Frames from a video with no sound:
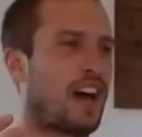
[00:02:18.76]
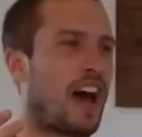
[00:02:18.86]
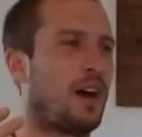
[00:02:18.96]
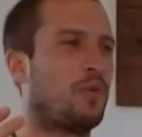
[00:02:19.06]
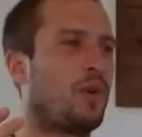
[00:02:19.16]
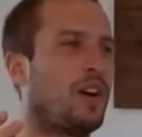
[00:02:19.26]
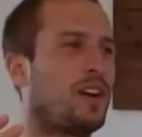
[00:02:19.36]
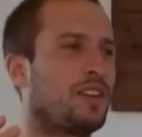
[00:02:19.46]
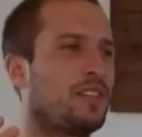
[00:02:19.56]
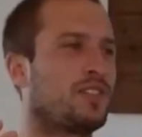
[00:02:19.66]
I want
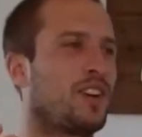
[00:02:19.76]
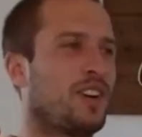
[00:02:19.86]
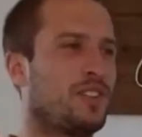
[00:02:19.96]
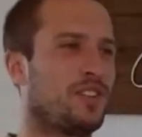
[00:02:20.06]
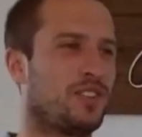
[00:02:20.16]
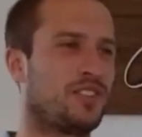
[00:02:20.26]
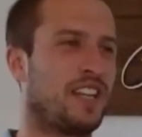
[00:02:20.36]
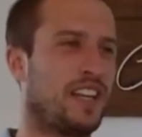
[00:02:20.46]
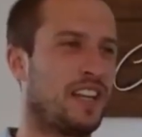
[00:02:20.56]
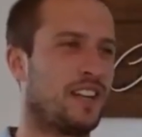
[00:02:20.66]
us to
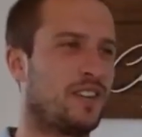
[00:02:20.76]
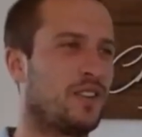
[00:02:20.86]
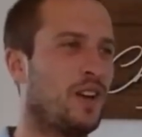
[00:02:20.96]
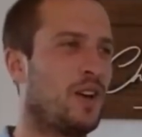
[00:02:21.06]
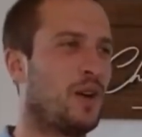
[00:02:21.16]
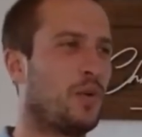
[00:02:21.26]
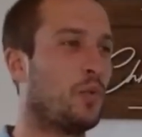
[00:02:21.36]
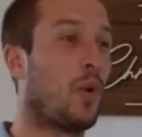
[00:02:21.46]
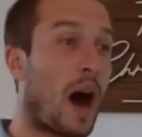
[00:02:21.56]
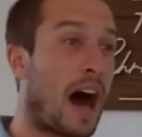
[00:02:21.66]
understand
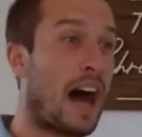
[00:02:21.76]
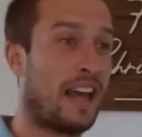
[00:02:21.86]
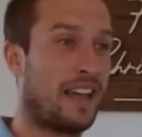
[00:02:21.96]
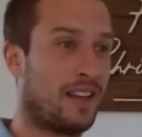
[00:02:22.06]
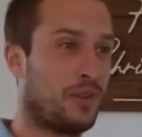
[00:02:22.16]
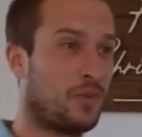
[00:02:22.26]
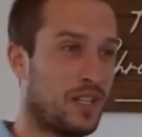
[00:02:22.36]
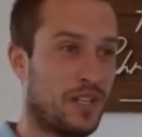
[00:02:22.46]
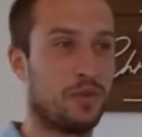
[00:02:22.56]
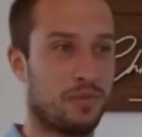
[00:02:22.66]
why we
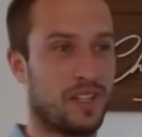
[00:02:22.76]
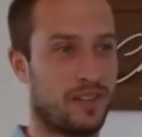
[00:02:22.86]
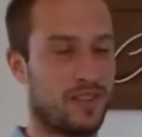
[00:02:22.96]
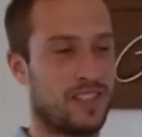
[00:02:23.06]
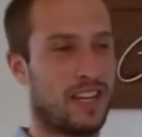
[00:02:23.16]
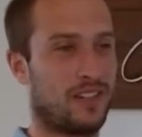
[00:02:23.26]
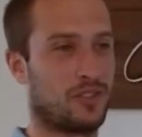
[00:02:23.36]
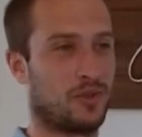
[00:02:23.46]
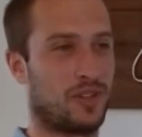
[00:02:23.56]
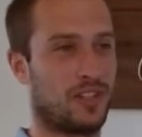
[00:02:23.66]
don't believe in
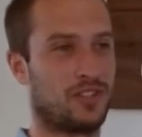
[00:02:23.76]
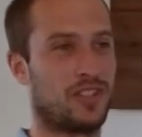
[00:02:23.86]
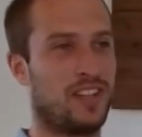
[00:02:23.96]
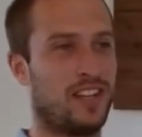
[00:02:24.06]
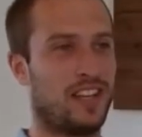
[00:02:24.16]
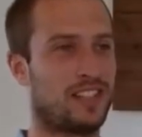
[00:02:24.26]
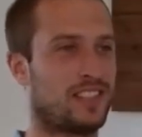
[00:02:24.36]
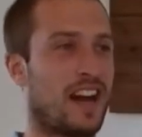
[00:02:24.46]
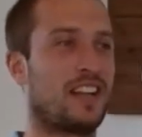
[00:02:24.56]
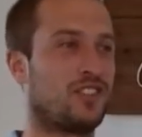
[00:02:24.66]
dinosaurs. It's
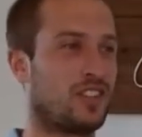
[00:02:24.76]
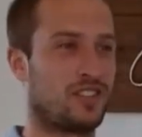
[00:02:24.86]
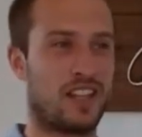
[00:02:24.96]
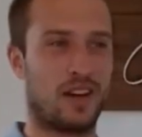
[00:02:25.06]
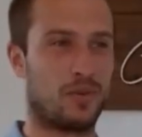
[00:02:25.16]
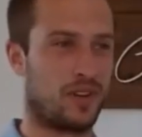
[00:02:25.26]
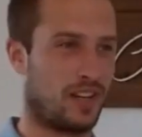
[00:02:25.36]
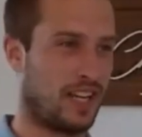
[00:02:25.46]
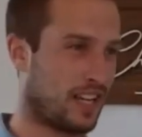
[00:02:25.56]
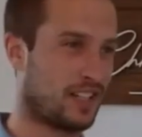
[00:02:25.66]
not just that we're
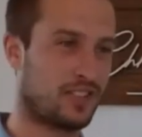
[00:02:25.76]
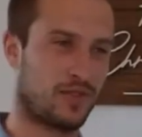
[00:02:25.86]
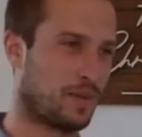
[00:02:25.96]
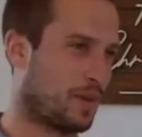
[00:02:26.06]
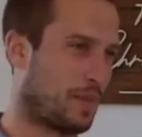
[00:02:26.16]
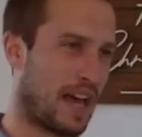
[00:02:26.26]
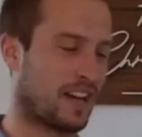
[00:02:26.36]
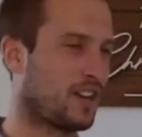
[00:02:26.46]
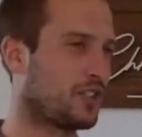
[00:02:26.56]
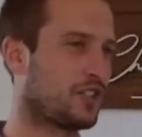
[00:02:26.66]
hicks from the back
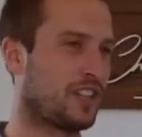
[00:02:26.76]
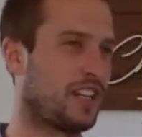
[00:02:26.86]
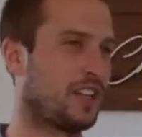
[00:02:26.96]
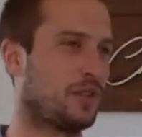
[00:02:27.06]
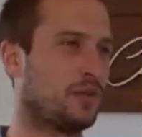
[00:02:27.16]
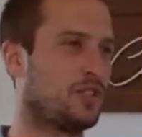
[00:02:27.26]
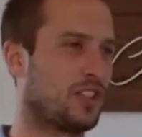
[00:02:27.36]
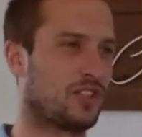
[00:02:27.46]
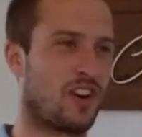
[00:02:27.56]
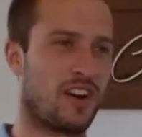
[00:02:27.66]
country who
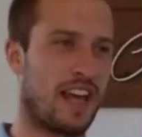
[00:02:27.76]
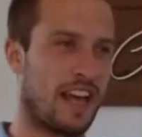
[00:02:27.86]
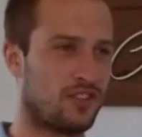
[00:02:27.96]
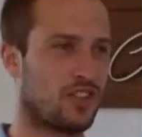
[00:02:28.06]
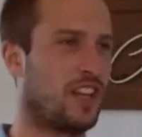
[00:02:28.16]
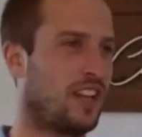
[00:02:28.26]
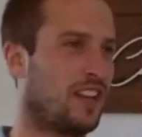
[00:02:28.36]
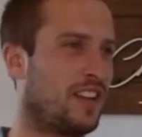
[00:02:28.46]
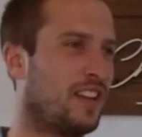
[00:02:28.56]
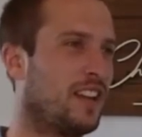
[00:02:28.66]
just aren't
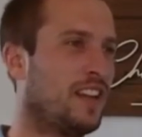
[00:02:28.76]
educated.